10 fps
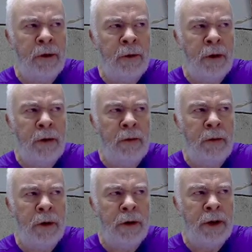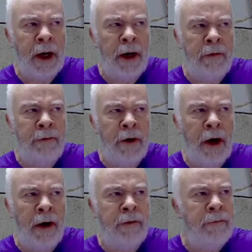We'll start at
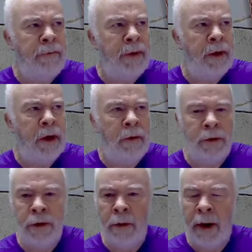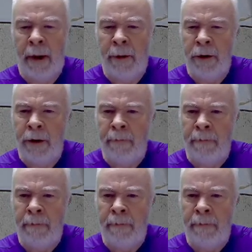5. We'll see what happens.